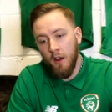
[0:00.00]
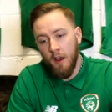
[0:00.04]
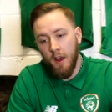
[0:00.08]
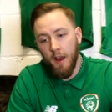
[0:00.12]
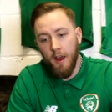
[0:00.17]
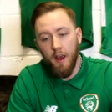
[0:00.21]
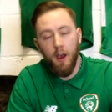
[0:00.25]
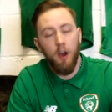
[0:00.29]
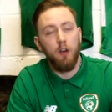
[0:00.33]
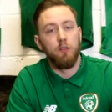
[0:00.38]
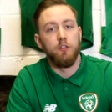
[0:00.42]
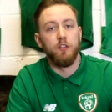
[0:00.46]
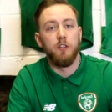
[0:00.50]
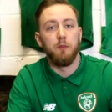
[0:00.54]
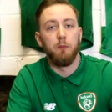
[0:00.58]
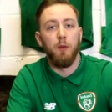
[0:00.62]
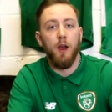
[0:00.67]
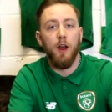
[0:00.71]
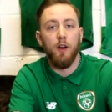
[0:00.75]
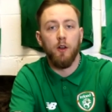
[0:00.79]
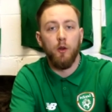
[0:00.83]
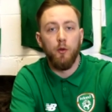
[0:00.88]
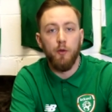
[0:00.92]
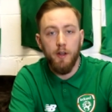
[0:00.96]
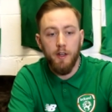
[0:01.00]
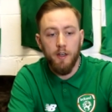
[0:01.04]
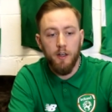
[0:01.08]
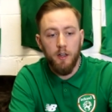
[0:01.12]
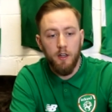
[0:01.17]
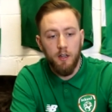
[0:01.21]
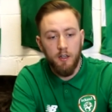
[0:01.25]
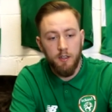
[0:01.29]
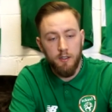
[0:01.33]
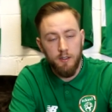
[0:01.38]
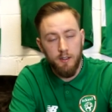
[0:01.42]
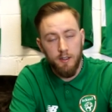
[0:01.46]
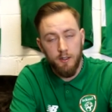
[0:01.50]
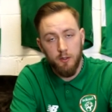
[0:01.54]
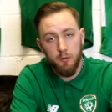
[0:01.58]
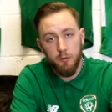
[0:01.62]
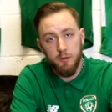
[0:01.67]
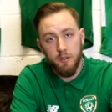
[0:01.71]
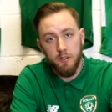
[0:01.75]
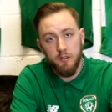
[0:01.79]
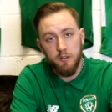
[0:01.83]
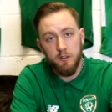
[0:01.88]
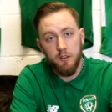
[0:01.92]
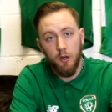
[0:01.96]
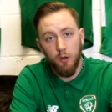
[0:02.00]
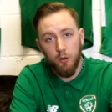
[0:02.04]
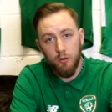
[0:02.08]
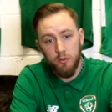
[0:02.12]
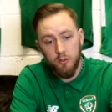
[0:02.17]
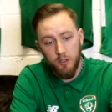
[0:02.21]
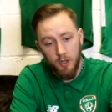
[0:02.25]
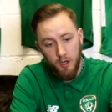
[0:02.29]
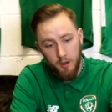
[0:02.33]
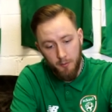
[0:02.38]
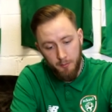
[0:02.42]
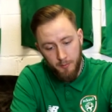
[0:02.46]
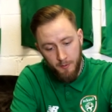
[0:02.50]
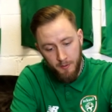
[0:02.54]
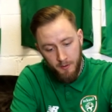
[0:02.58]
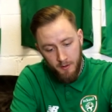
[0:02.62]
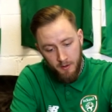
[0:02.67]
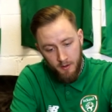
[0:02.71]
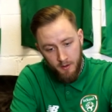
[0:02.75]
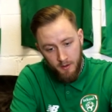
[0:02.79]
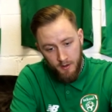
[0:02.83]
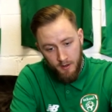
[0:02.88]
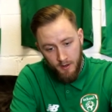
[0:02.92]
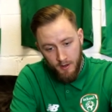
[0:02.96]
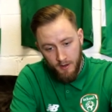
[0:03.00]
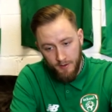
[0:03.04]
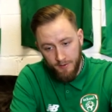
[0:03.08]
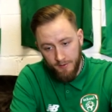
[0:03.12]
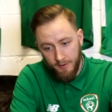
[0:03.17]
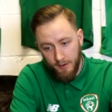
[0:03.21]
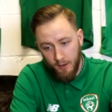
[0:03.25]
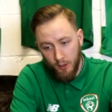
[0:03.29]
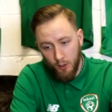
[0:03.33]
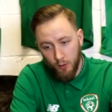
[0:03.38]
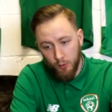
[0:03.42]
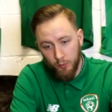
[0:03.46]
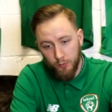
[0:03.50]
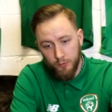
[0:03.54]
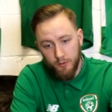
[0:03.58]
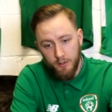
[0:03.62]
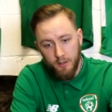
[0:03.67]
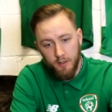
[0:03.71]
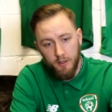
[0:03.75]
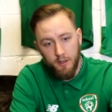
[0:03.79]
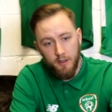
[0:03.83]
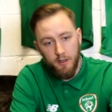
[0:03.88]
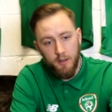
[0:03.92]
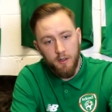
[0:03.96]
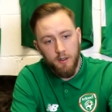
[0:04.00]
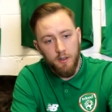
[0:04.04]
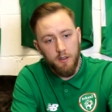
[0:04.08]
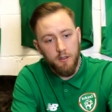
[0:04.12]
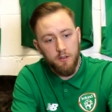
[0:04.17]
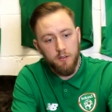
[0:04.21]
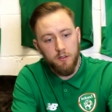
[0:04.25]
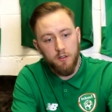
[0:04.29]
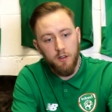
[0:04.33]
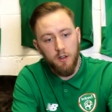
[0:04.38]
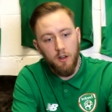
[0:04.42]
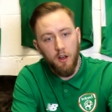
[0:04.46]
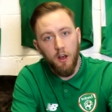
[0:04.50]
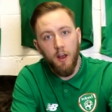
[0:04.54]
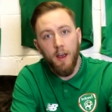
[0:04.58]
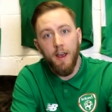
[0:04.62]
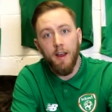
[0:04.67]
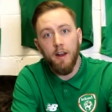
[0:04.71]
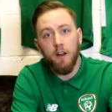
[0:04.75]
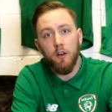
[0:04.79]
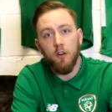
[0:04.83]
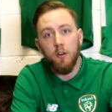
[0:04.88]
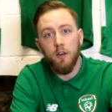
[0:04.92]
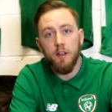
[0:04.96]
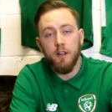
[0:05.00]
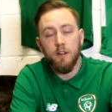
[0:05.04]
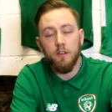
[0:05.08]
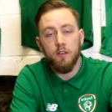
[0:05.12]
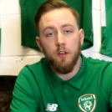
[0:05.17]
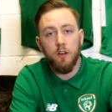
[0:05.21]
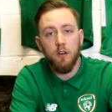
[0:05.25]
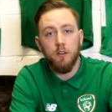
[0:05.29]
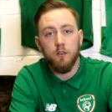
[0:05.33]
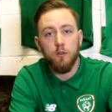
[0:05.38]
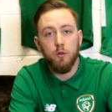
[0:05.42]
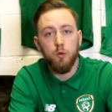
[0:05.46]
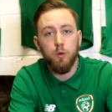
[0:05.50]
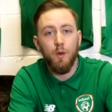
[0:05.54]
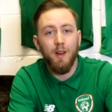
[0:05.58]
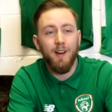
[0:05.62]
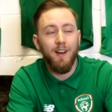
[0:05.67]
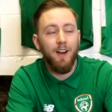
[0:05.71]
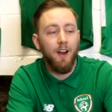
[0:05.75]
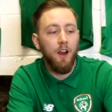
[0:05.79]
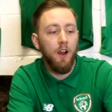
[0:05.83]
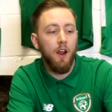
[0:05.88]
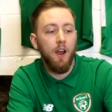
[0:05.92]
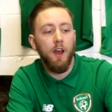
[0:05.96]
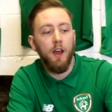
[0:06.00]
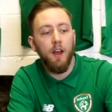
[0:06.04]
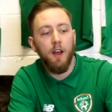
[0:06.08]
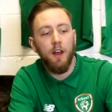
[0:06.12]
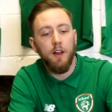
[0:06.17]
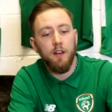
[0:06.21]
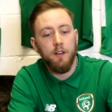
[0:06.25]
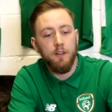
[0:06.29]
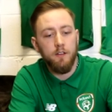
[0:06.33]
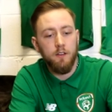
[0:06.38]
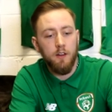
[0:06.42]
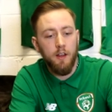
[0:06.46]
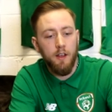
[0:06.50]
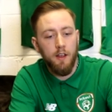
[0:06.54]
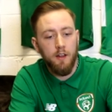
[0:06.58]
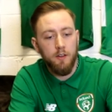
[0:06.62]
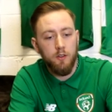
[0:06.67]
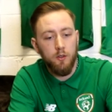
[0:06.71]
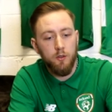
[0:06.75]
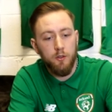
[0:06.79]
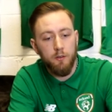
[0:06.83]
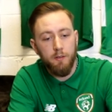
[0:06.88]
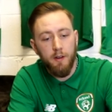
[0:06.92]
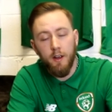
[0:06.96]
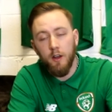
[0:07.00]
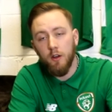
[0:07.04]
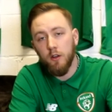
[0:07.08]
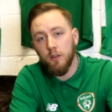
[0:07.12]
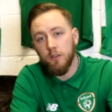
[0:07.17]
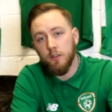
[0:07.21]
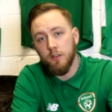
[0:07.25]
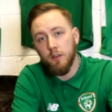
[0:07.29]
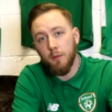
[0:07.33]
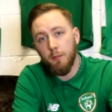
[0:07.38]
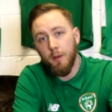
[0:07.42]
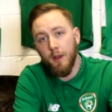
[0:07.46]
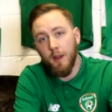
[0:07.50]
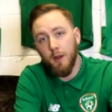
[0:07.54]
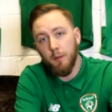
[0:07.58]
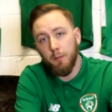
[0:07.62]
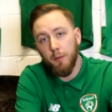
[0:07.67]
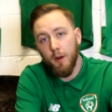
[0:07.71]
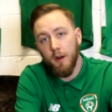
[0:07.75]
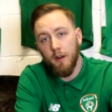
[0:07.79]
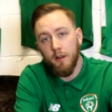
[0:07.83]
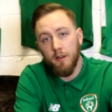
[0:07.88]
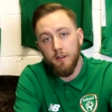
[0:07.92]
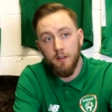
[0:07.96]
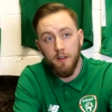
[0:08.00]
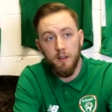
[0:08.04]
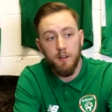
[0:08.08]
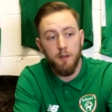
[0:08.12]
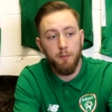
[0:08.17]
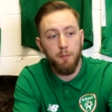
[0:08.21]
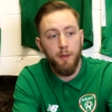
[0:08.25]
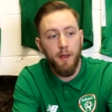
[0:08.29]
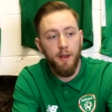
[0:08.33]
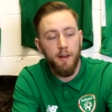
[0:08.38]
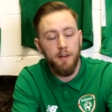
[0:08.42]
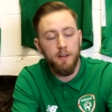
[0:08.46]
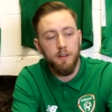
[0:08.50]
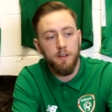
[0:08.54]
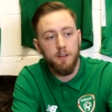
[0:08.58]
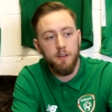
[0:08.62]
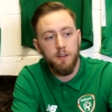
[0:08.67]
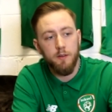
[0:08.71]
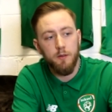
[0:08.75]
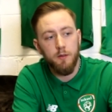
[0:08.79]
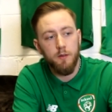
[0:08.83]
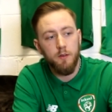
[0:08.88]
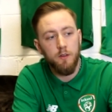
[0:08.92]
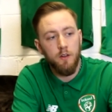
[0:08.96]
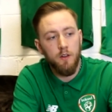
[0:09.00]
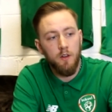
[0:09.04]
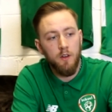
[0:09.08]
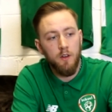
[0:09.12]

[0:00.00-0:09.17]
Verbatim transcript: Uh, obviously, Matt O'Neill linked with the Stoke job, and now there's a lot of headlines on Twitter and uh, doing the rounds of the paper, The Independent,